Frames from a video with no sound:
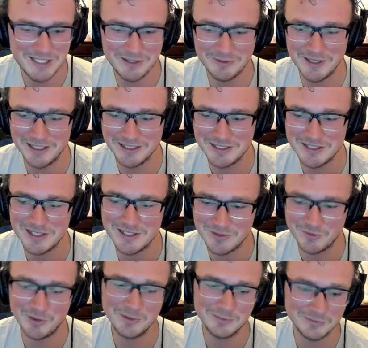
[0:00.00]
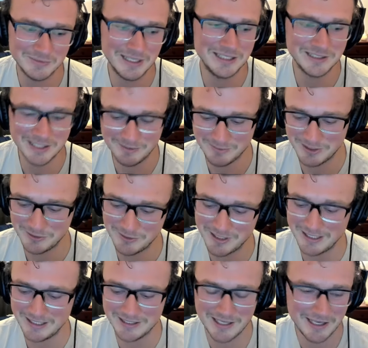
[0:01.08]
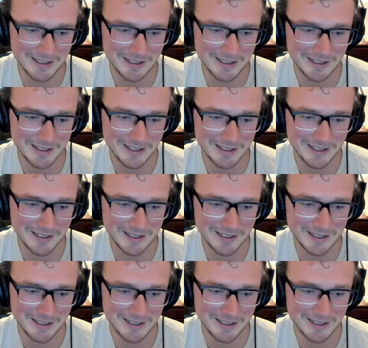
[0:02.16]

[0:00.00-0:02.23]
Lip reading: Ren is from NWA.